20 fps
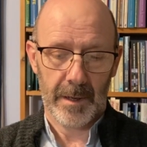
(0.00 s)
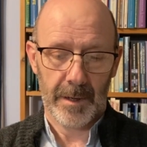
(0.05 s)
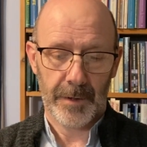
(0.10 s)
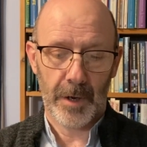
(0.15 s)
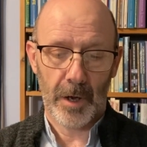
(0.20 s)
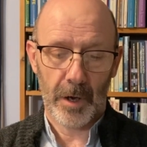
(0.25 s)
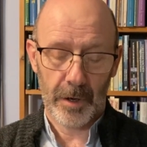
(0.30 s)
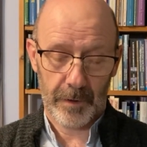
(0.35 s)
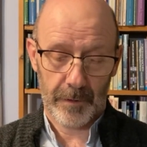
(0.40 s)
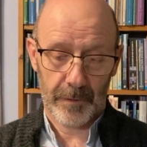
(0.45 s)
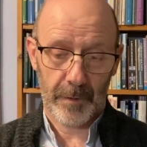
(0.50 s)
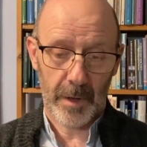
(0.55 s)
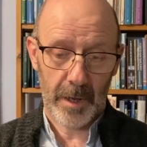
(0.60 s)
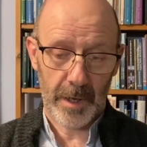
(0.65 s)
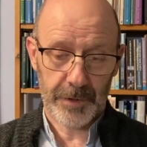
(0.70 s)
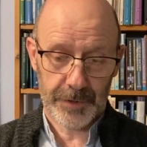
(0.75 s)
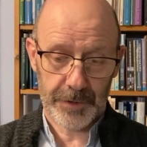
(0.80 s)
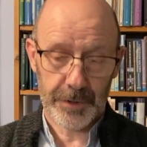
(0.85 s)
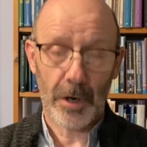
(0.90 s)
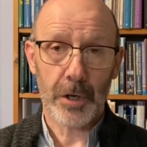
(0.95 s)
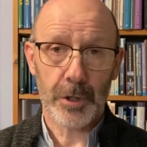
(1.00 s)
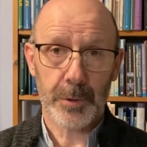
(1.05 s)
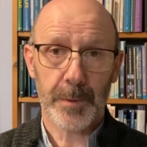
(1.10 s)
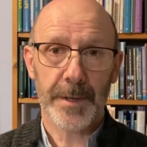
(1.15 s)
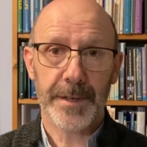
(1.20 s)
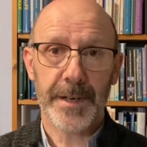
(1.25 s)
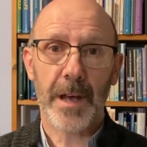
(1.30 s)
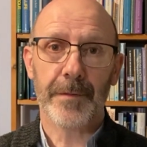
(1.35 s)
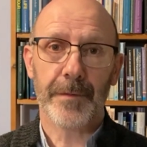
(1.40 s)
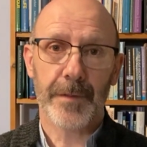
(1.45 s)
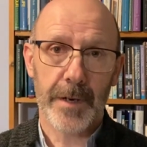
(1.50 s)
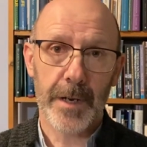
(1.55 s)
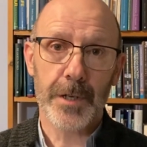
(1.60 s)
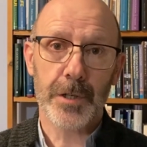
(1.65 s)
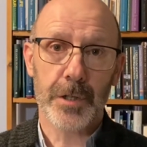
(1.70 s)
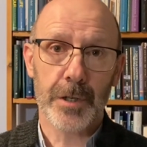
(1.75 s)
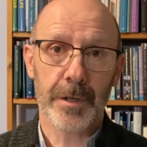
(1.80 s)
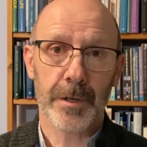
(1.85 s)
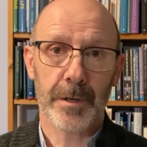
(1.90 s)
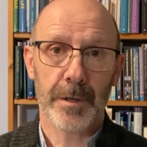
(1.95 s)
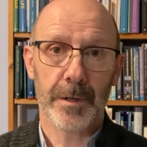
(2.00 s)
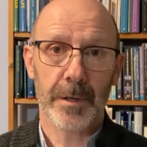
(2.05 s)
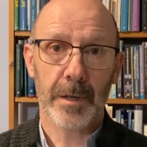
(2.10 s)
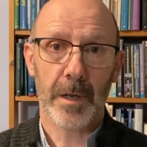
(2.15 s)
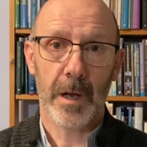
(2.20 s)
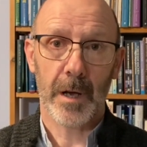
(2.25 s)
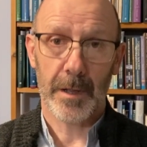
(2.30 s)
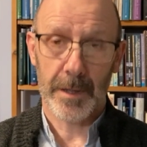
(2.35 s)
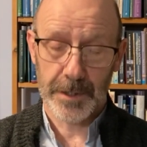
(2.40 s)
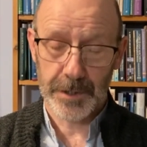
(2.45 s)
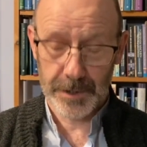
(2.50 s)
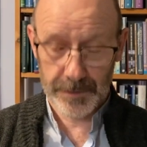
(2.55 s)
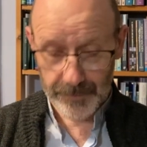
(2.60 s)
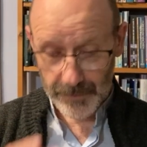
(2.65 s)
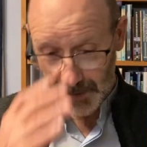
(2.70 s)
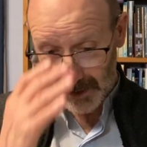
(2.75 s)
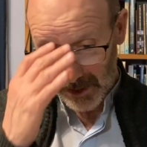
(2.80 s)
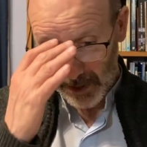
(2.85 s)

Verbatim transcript: Now, it starts with a definition. Uh, this is very